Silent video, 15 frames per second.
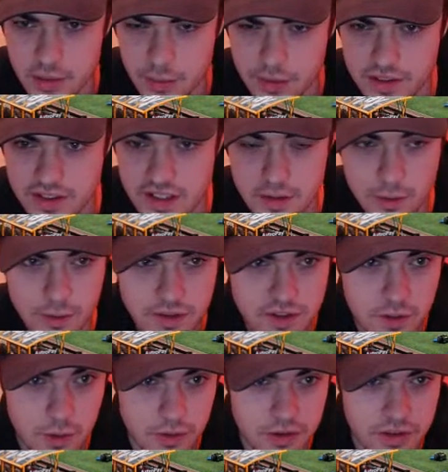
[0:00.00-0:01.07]
we still
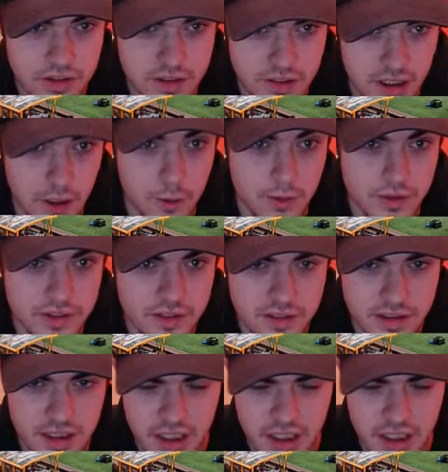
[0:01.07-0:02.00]
scored goals.